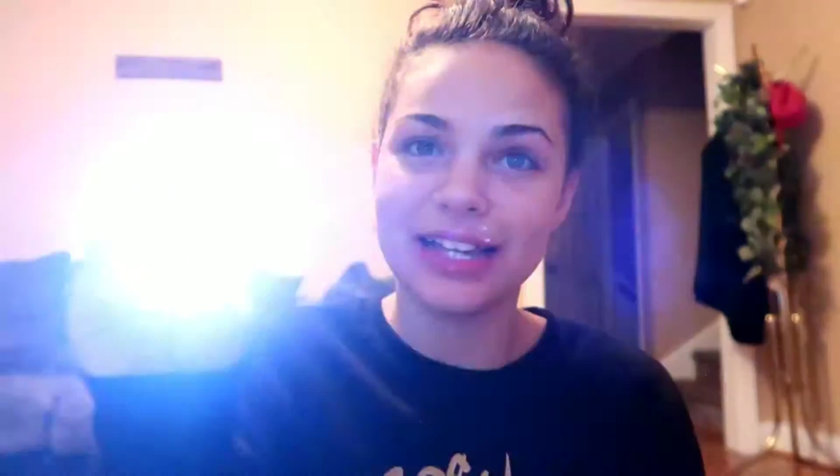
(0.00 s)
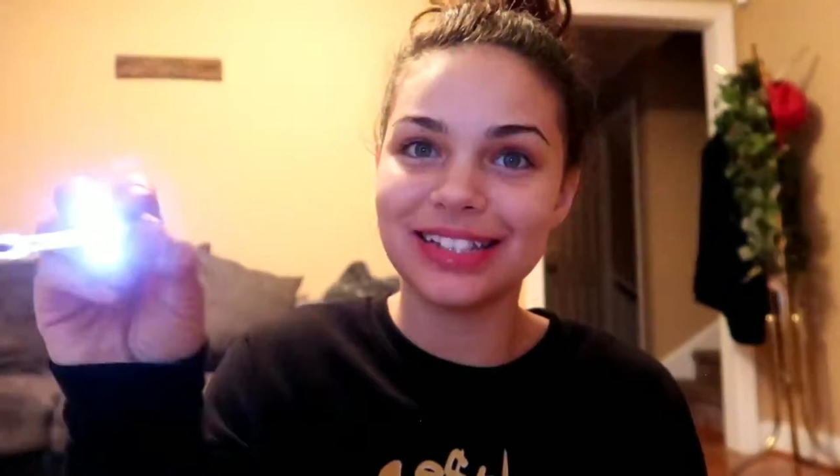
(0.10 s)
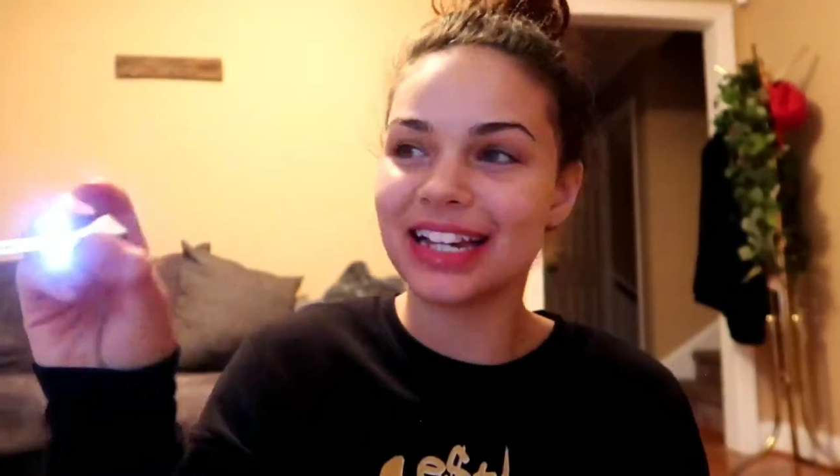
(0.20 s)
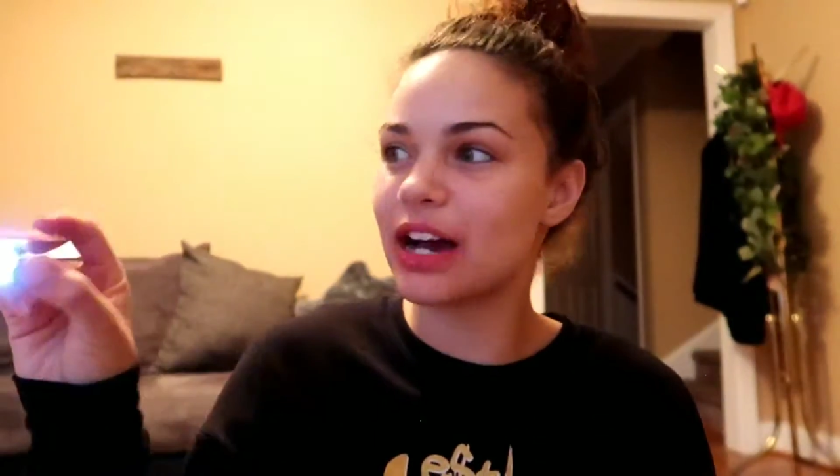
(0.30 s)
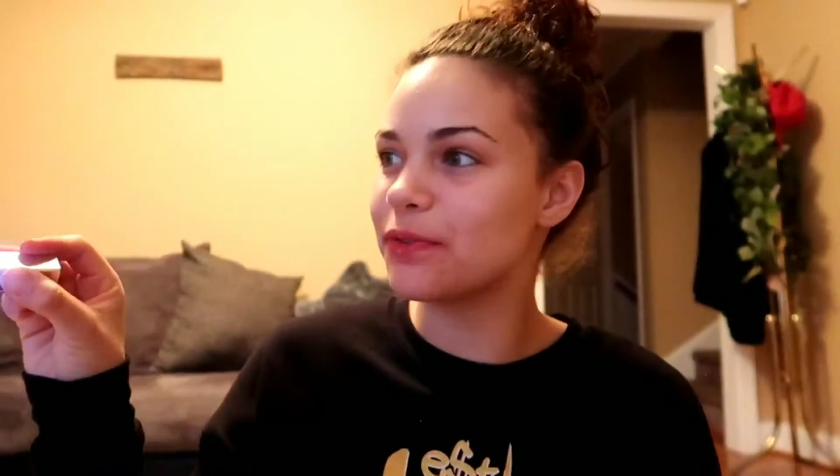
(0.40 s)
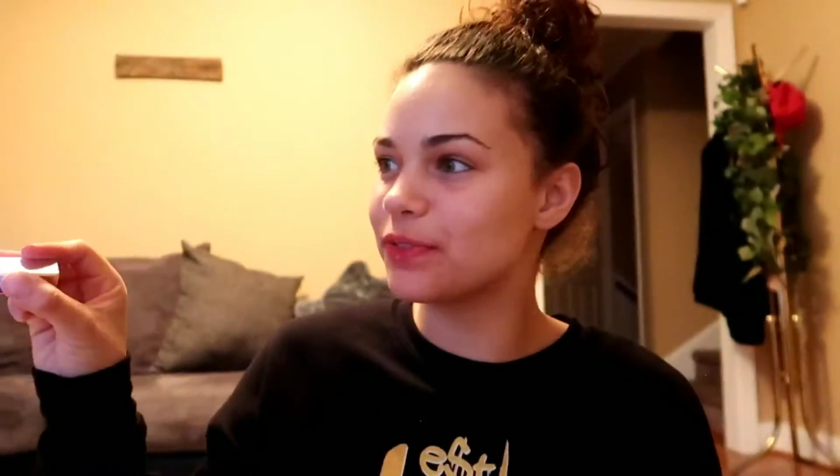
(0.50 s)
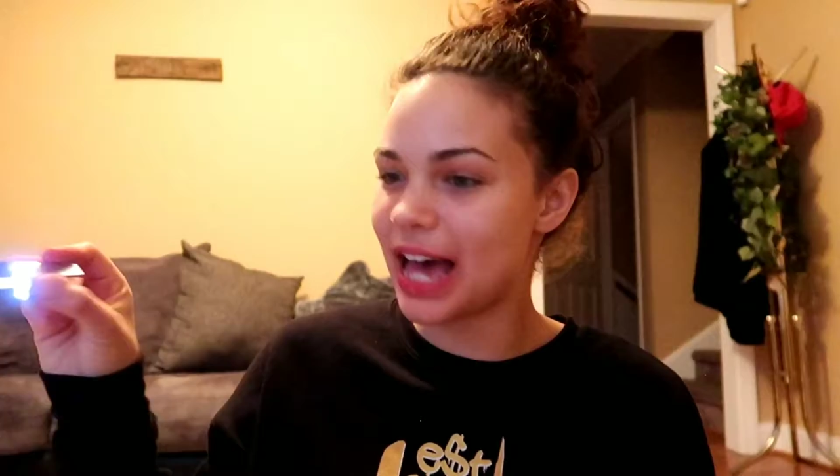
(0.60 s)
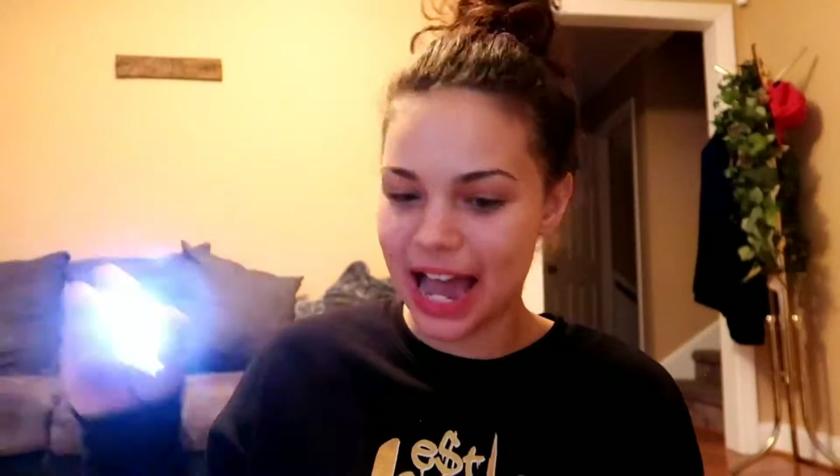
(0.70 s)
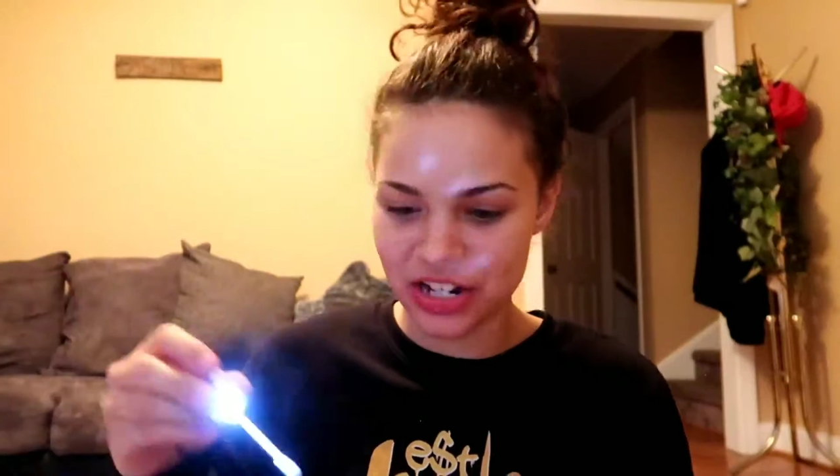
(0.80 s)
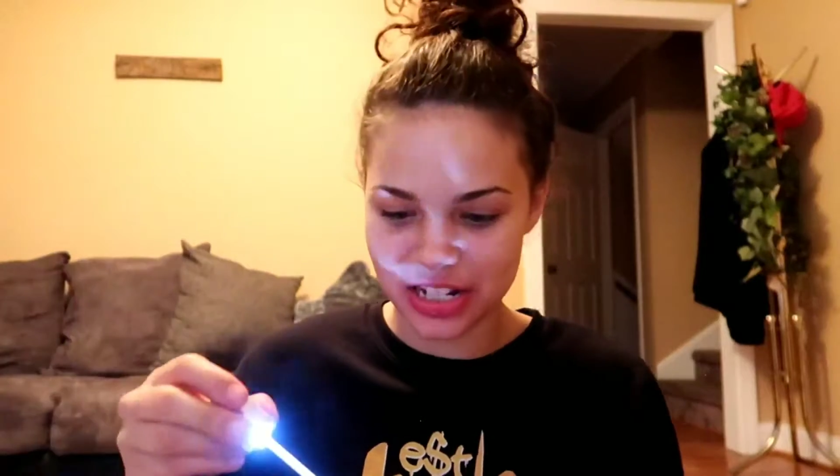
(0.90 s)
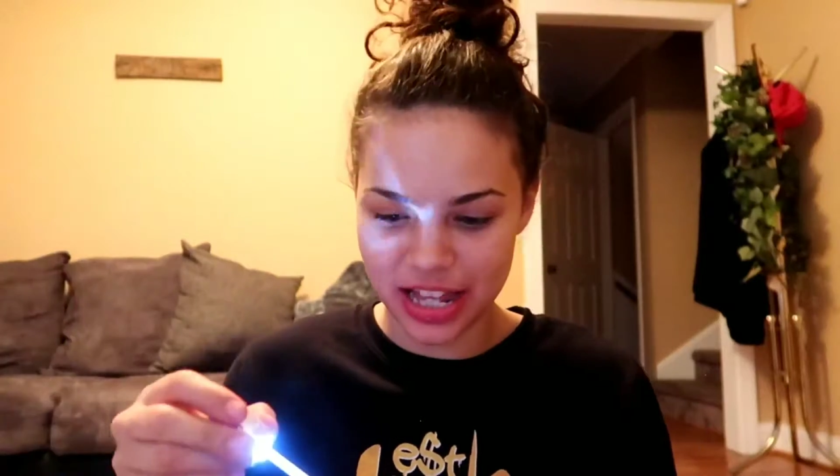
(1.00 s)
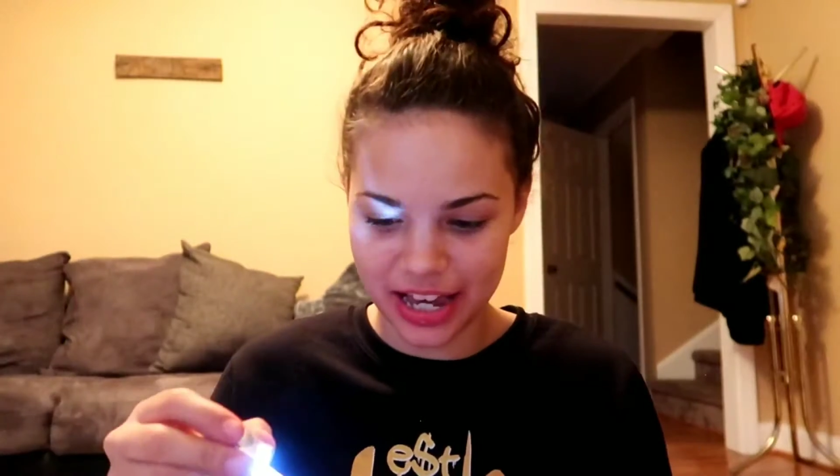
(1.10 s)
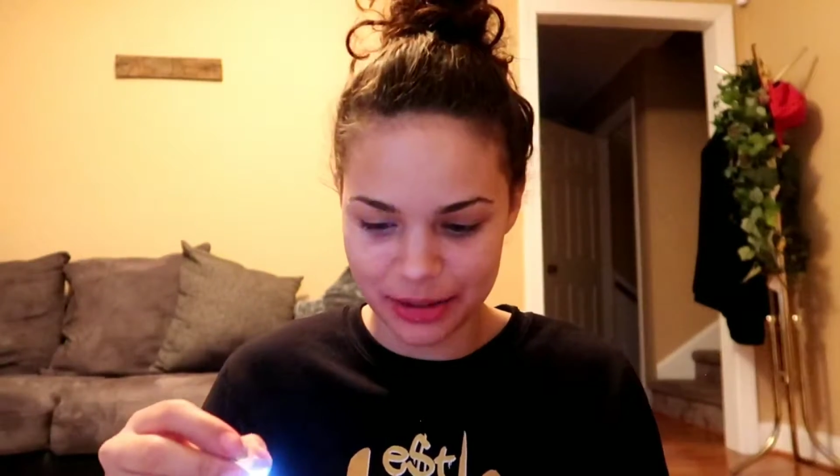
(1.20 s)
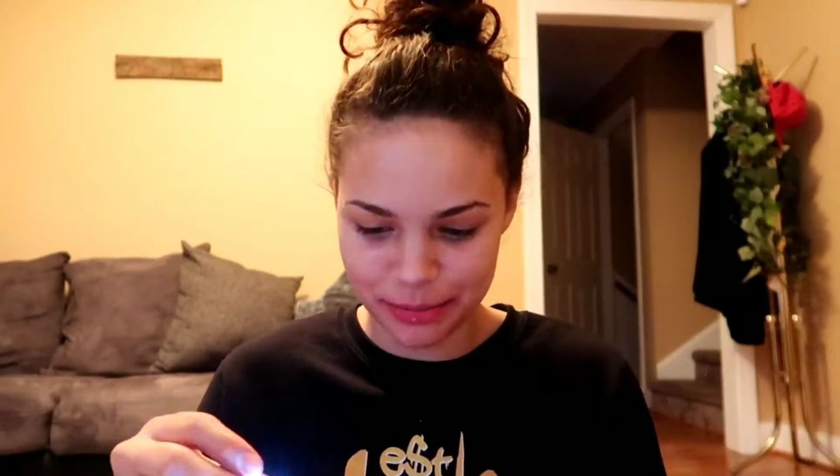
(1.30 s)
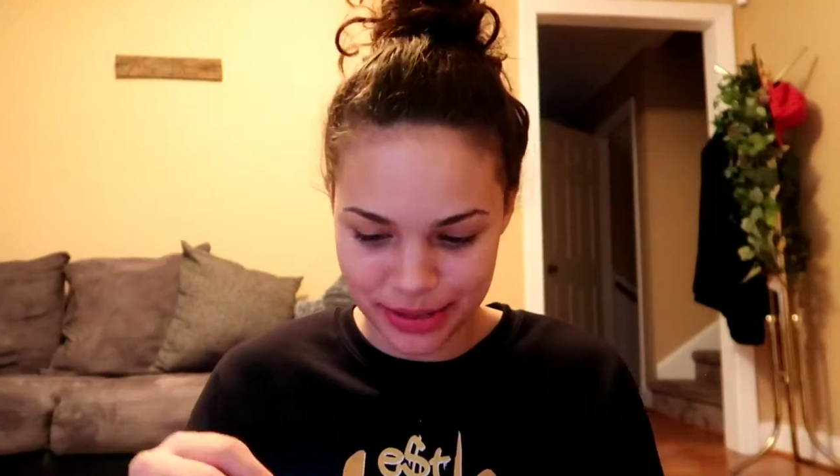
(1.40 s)
It's like a
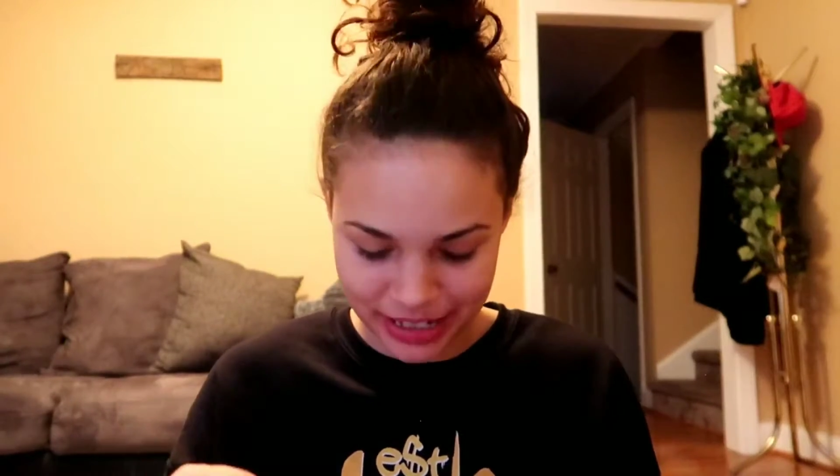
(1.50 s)
flashlight,